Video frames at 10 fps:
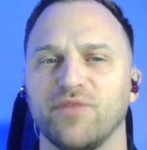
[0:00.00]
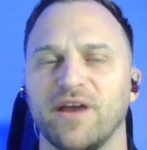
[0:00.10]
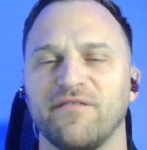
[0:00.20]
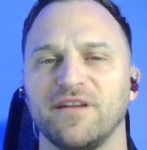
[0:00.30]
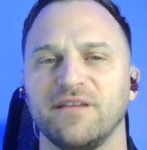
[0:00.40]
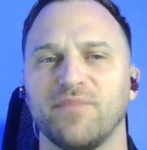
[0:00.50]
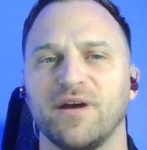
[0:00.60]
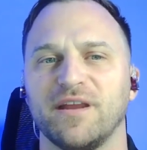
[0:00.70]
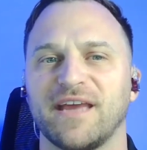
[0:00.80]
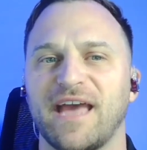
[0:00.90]
We have an
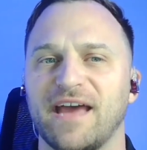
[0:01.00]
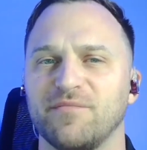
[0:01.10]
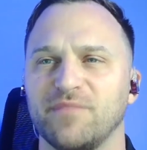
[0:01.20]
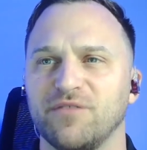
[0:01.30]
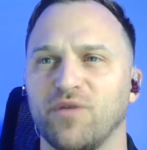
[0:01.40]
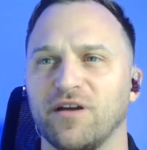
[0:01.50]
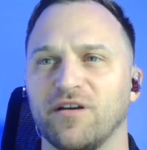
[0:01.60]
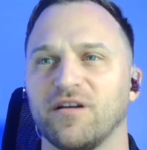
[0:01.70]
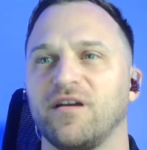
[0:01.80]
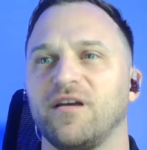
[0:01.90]
InBody Academy
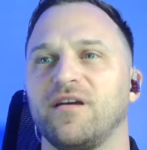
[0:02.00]
where